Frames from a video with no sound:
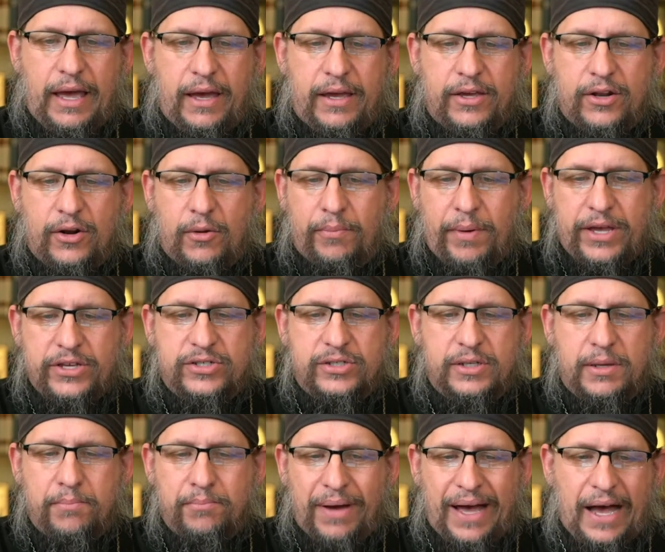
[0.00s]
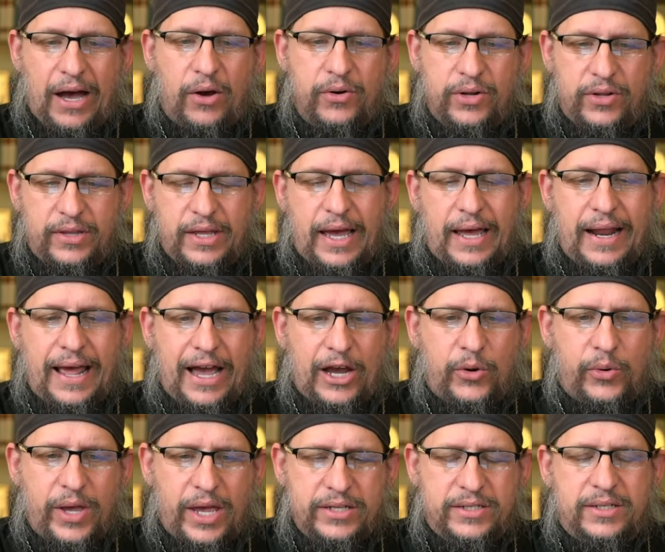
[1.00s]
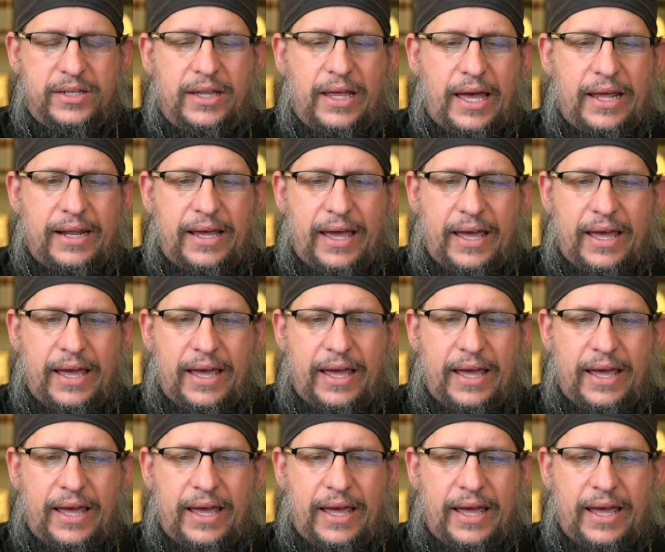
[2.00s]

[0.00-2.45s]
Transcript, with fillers: you know, basically bow to that, acquiesce to that,